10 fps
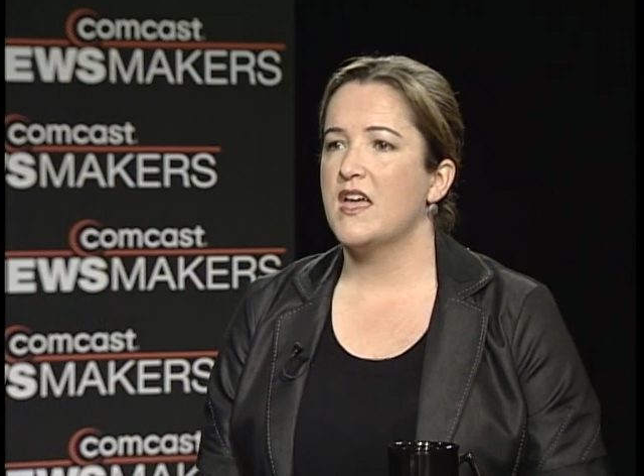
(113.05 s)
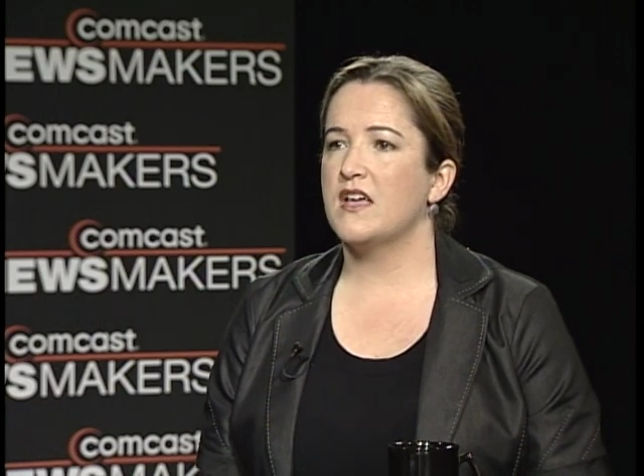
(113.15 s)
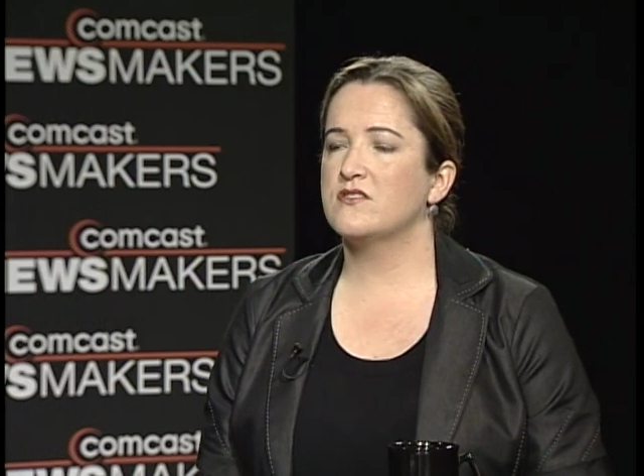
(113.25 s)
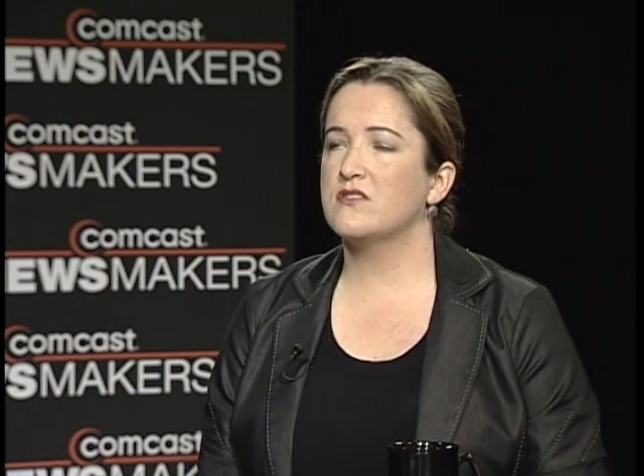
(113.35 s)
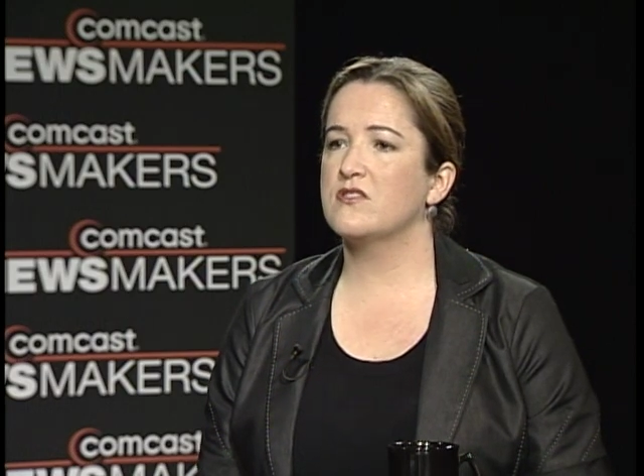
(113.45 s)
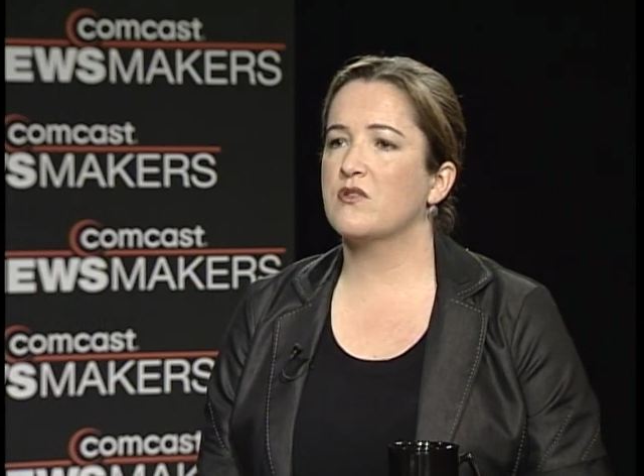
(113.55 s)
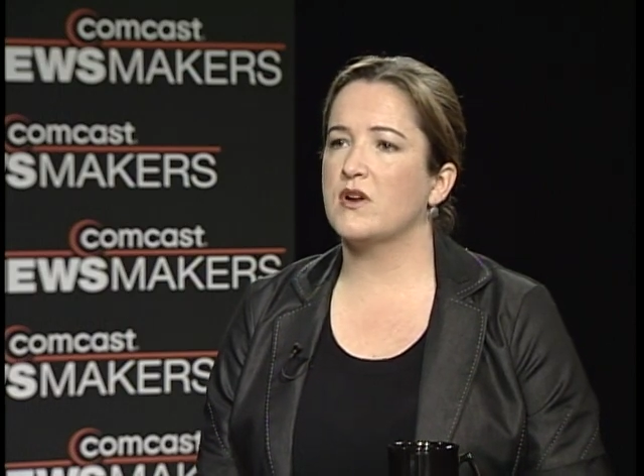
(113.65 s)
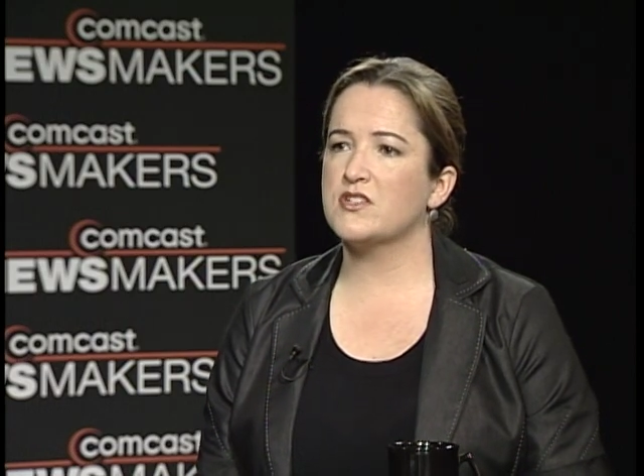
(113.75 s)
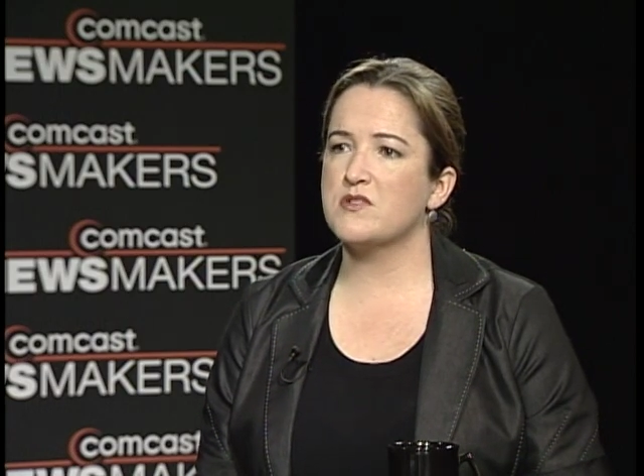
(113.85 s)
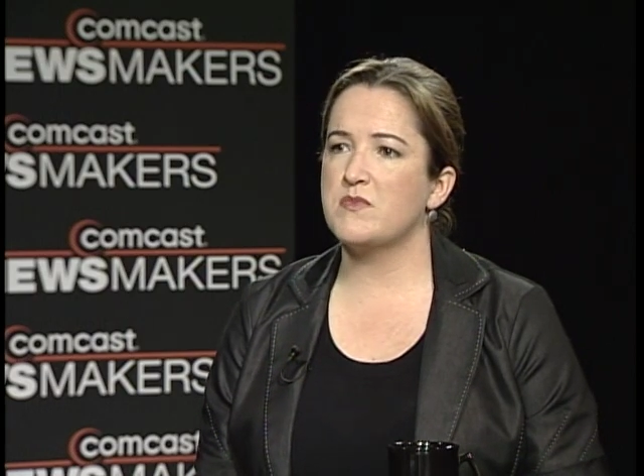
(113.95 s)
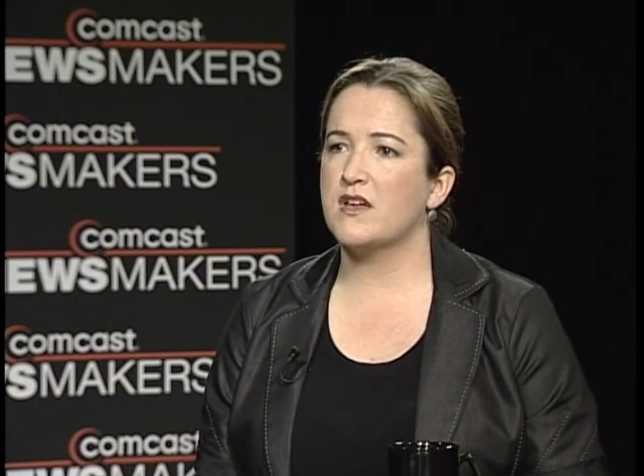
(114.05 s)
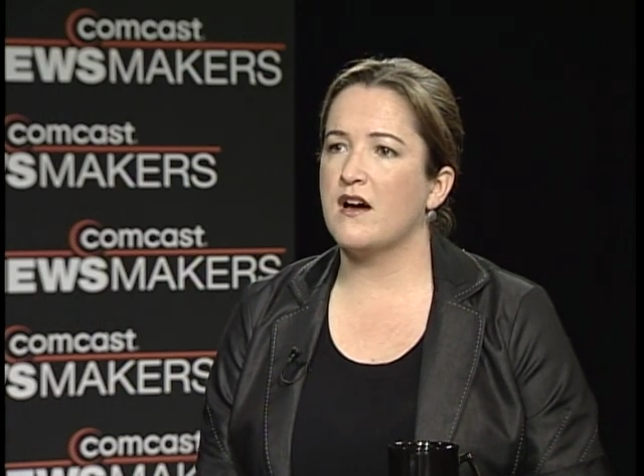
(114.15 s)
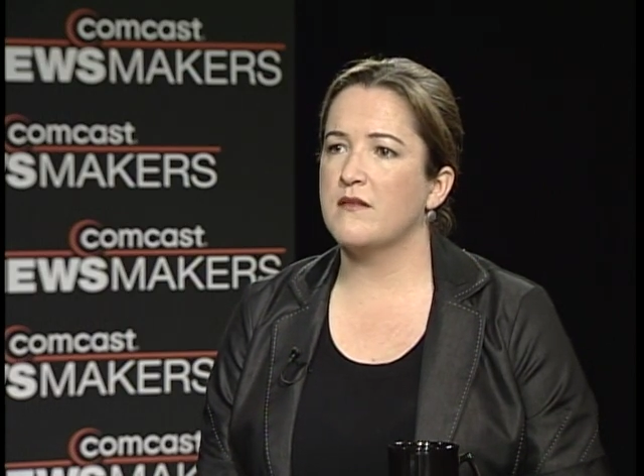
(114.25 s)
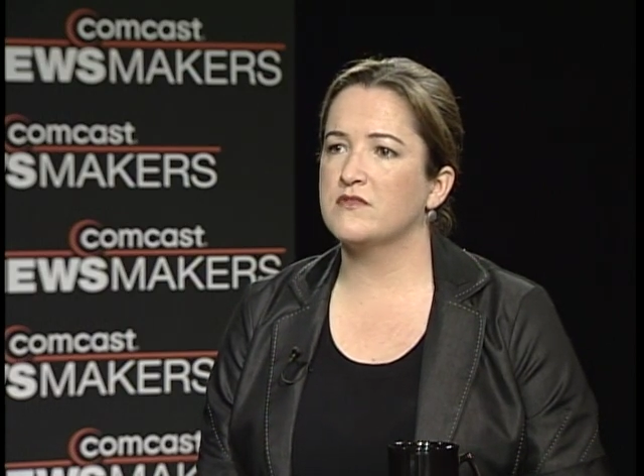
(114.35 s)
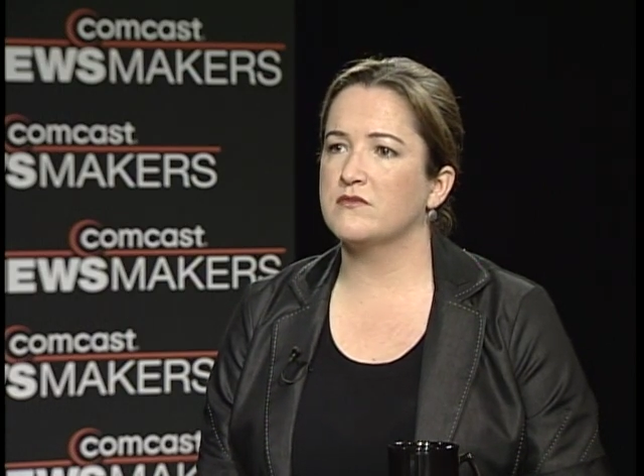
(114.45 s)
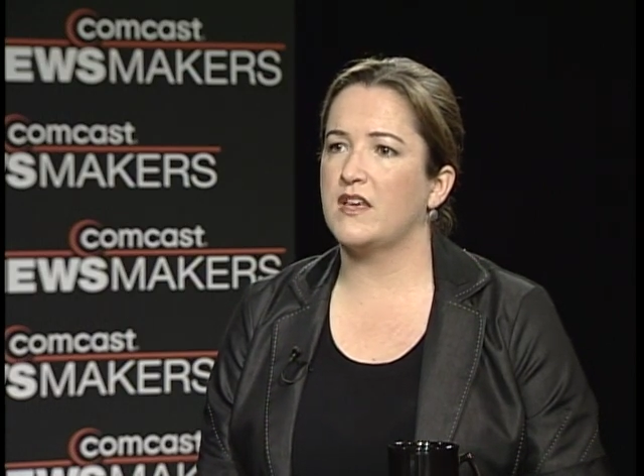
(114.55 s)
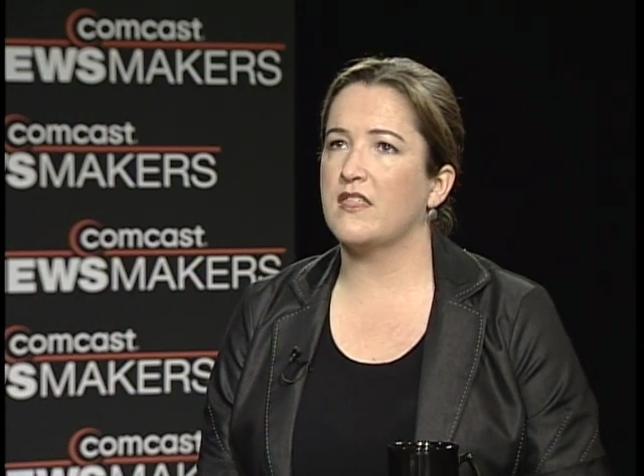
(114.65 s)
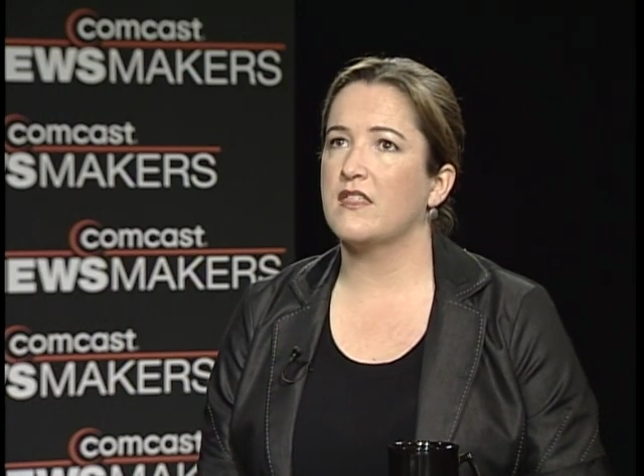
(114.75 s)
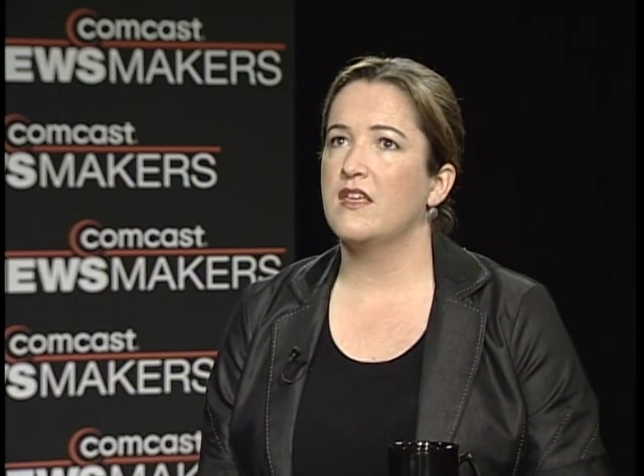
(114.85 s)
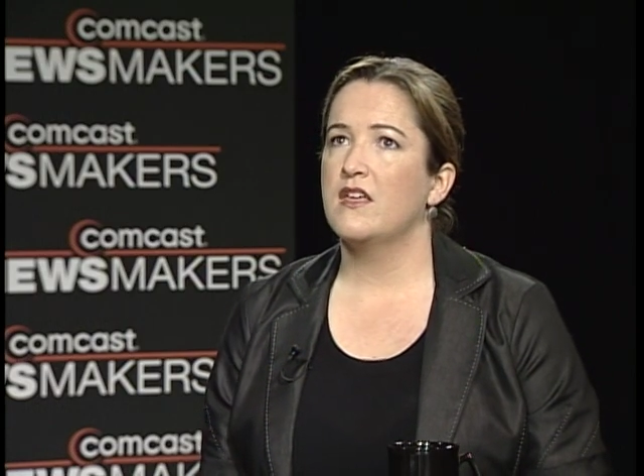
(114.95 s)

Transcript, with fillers: And so then the question becomes with